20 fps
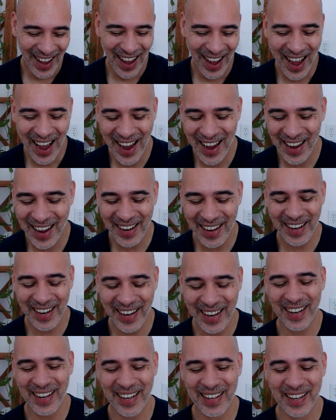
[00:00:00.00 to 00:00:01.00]

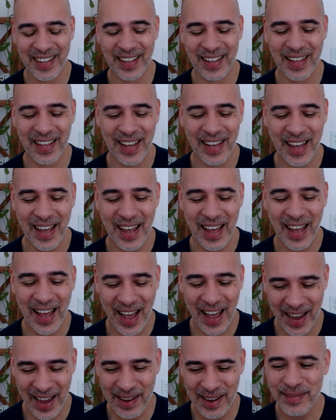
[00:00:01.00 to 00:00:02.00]

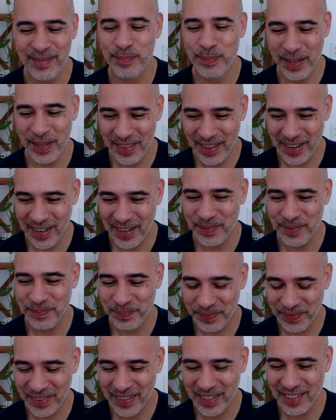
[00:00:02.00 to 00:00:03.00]
I've been there
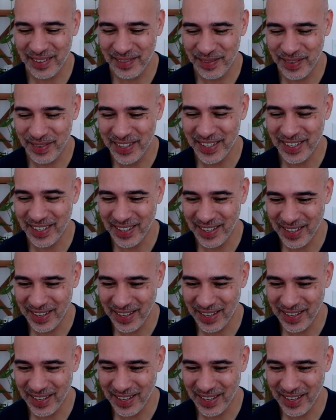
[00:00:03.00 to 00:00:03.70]
for sure.